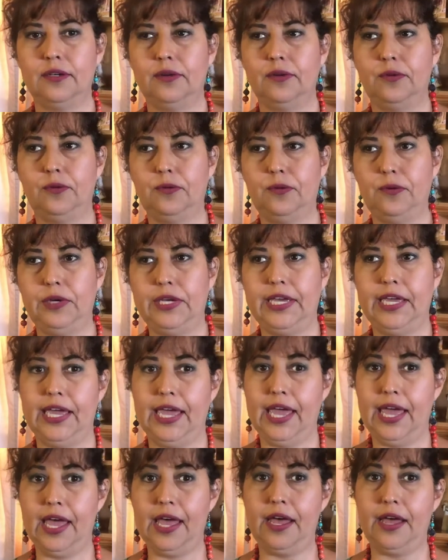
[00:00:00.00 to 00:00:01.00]
We
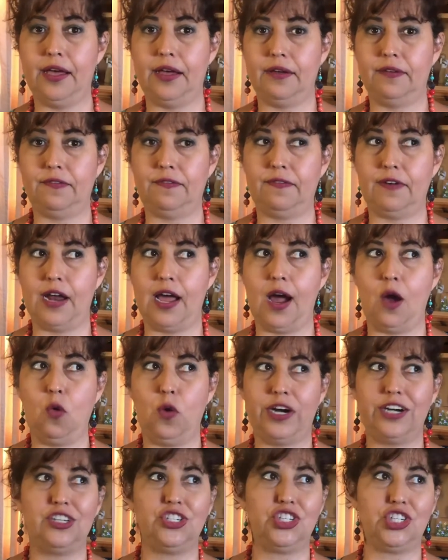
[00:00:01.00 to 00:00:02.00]
have
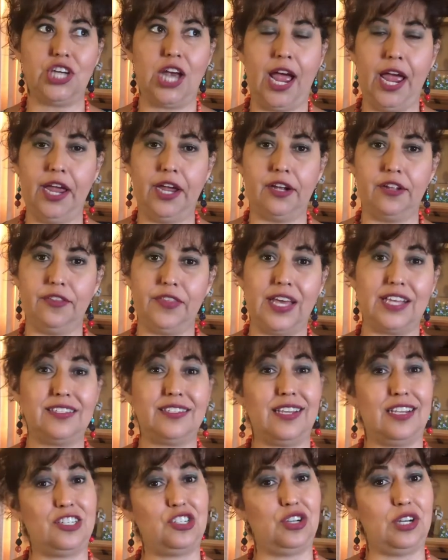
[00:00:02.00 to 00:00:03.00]
Flower Child, that's
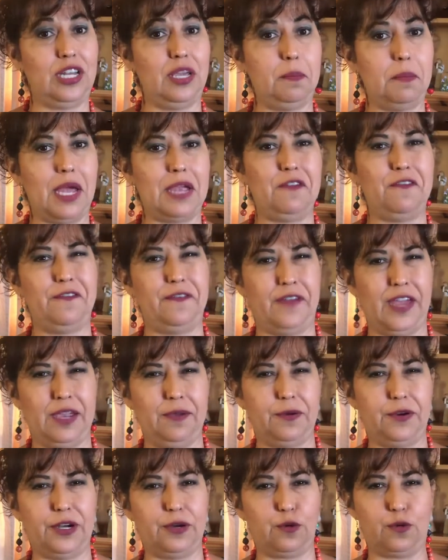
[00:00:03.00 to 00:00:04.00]
actually my
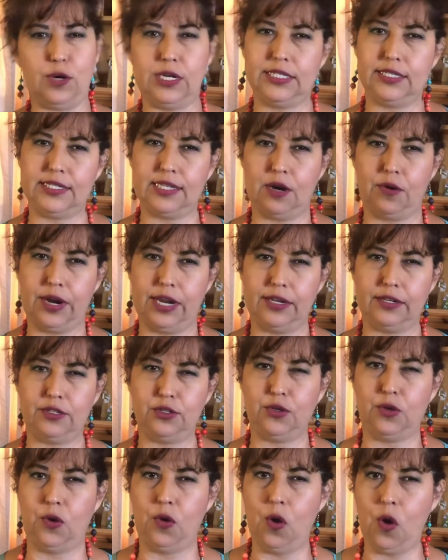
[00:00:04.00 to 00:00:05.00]
favorite restaurant
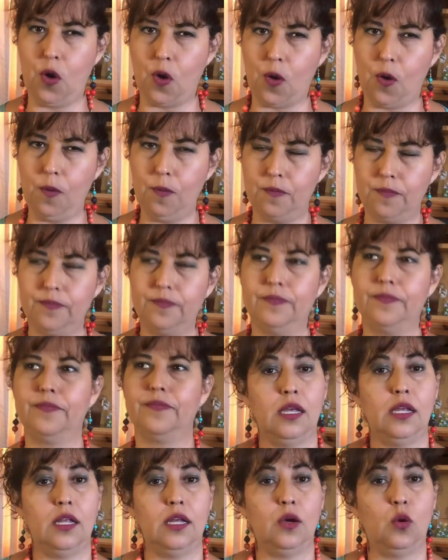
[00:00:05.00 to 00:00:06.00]
to go.
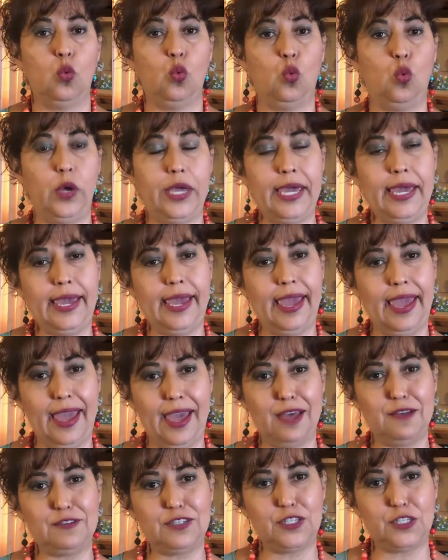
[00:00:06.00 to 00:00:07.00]
We
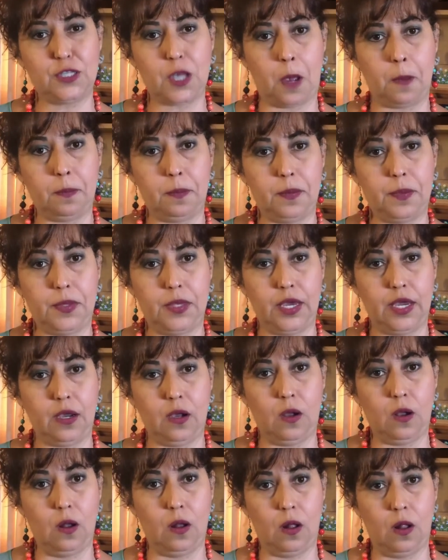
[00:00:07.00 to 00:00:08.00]
have something
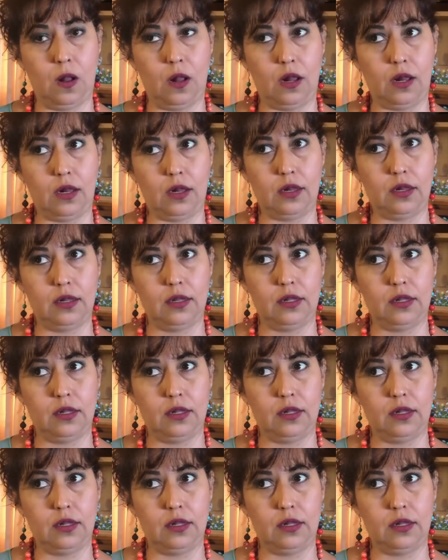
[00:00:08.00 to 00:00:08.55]
called,